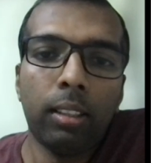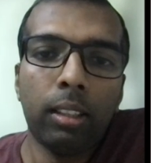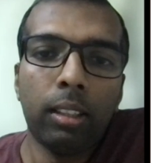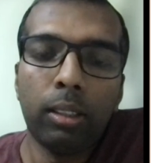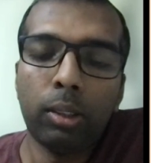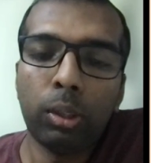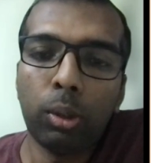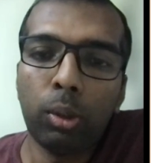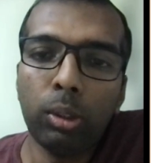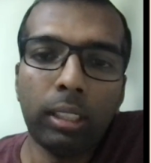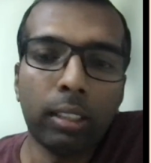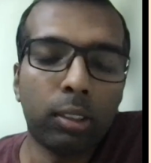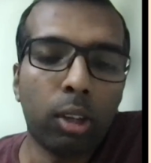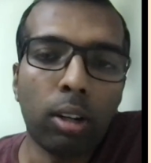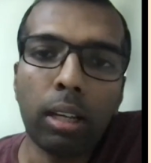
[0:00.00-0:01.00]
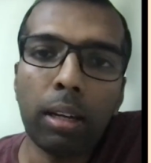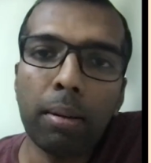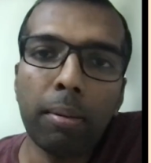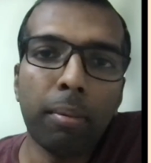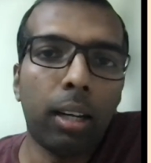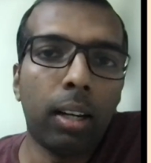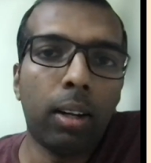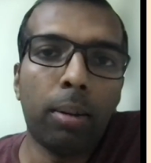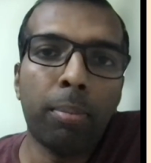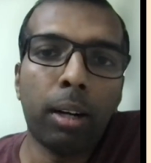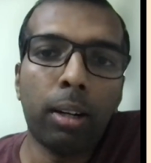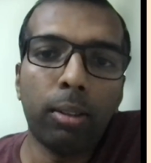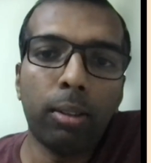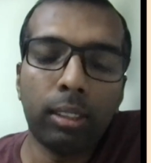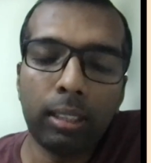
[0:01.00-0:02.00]
So just talking
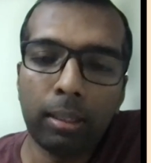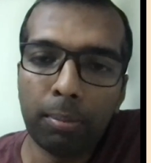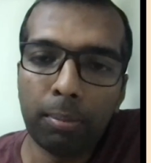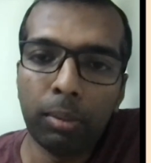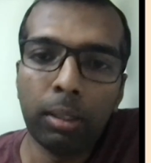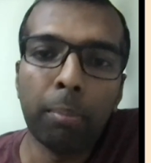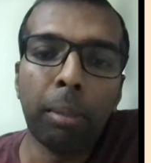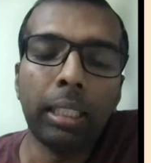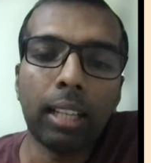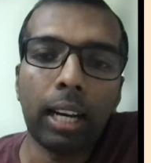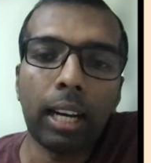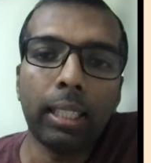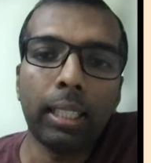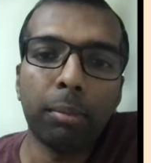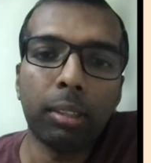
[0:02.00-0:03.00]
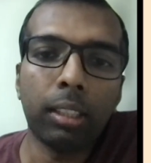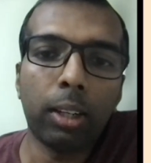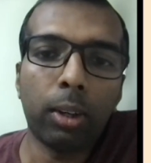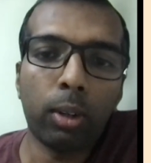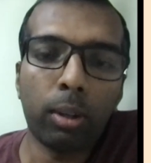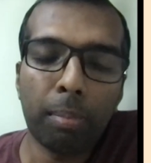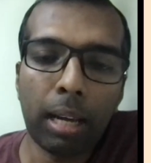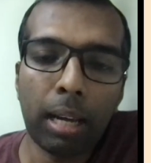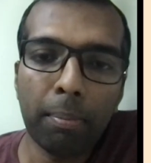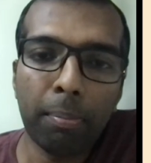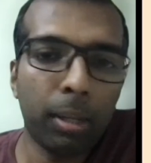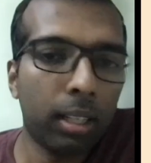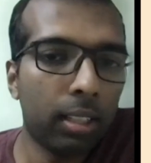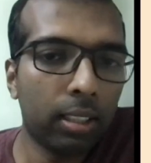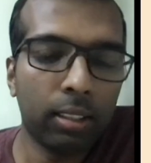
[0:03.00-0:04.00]
about the major items in the roadmap,
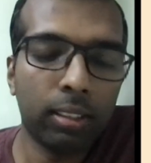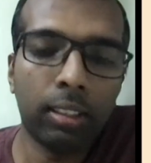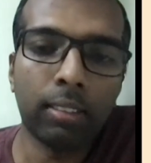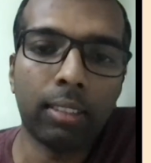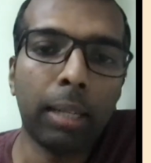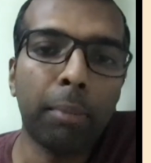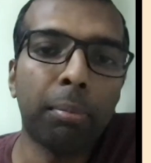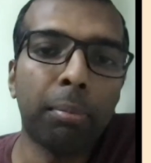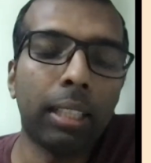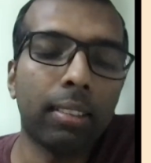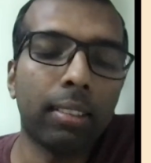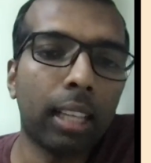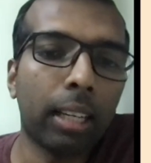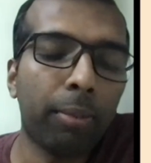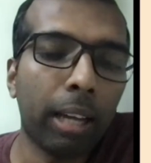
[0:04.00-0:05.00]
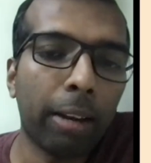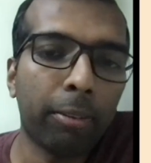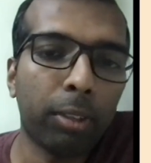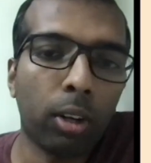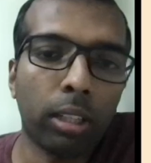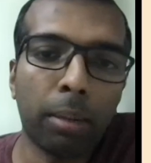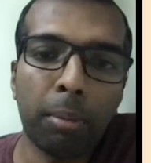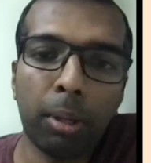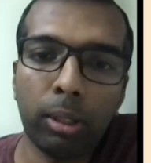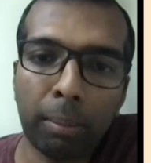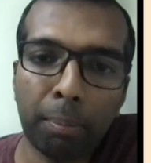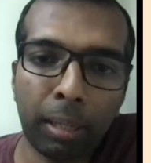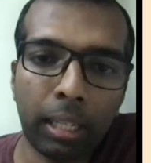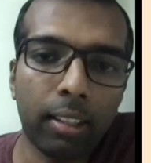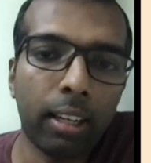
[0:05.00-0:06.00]
the same things that we have talked about, the
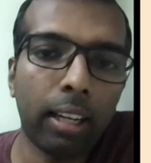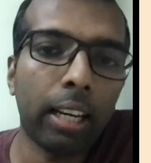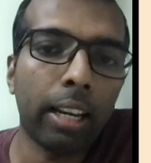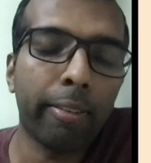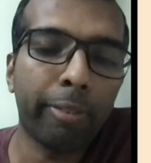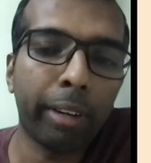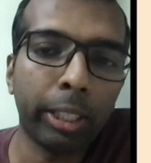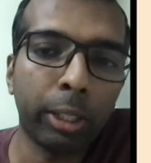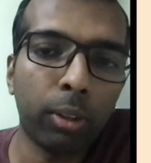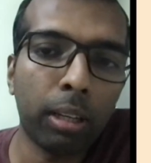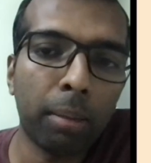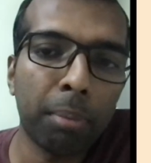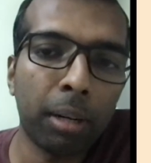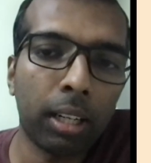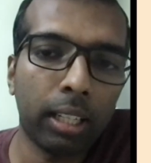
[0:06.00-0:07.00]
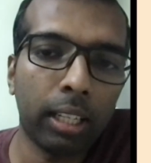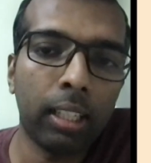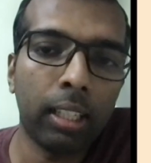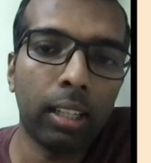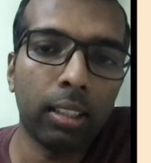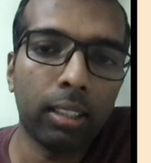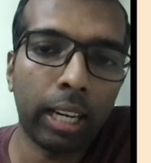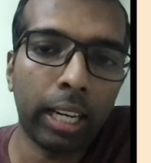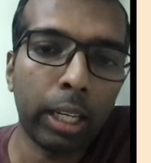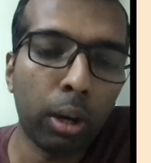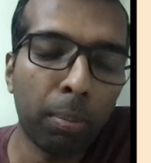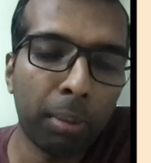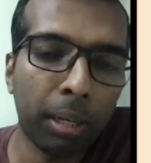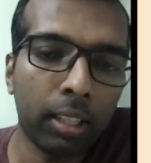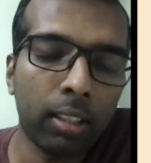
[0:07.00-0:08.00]
pre-training and fine-tuning part in training
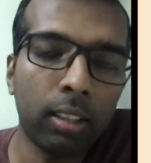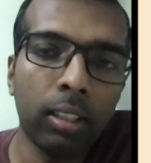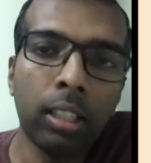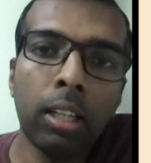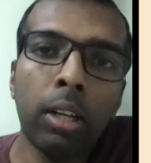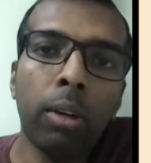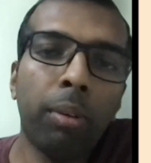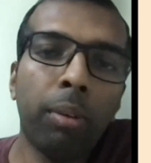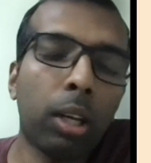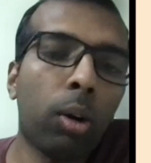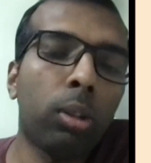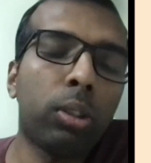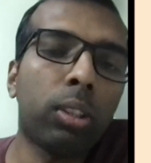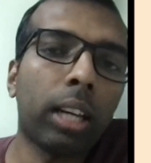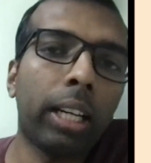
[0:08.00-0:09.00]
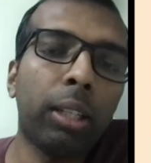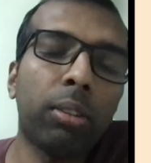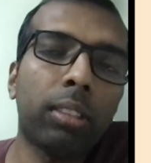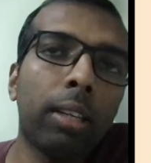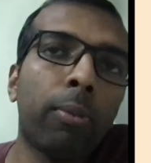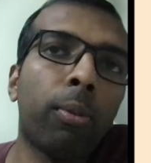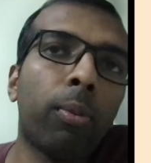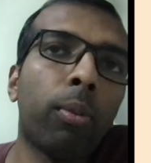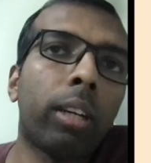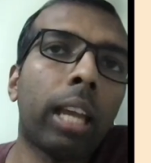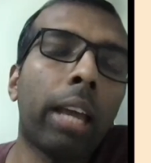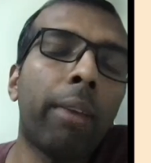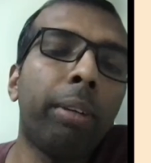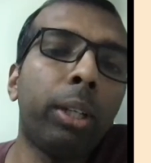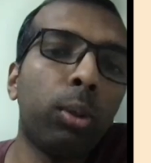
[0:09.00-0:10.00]
operator. We are also trying to see, can
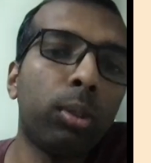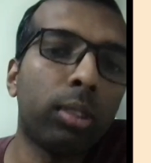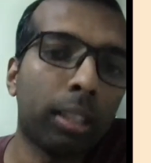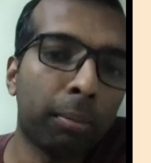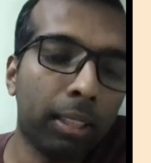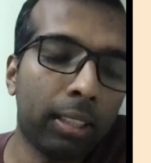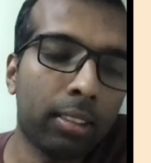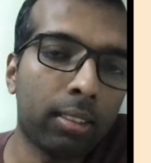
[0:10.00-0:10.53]
we do something